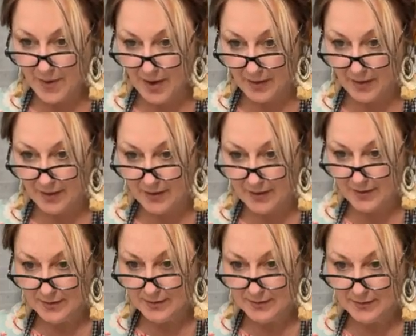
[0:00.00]
Paula.
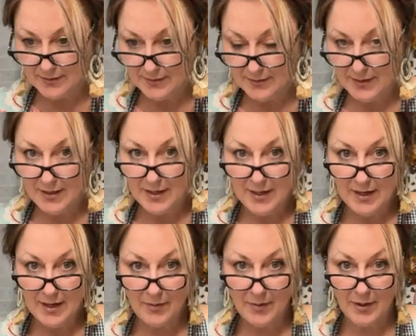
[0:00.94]

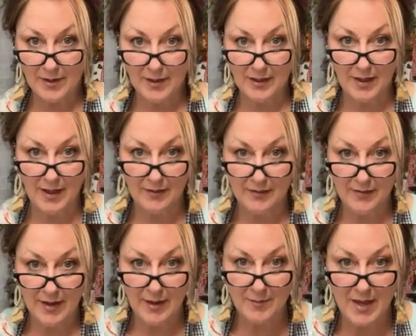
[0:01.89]
How are you, love?
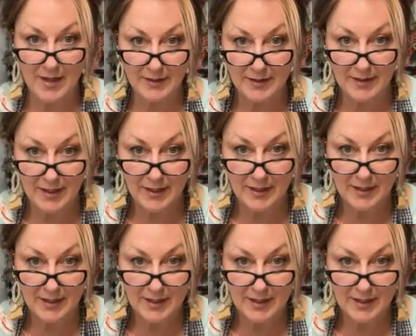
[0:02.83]
Hey, Melanie.